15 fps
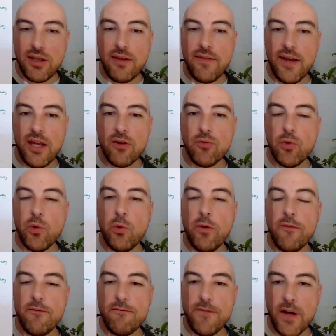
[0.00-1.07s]
They are all
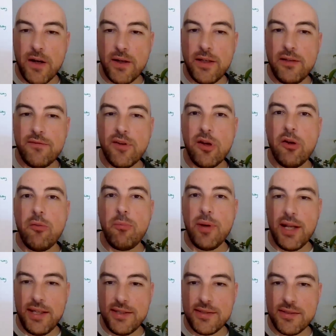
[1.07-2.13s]
five
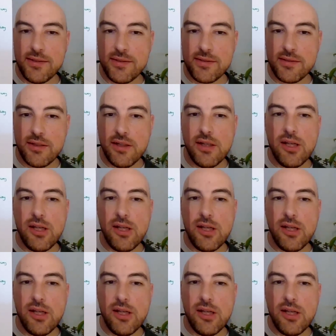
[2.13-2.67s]
places.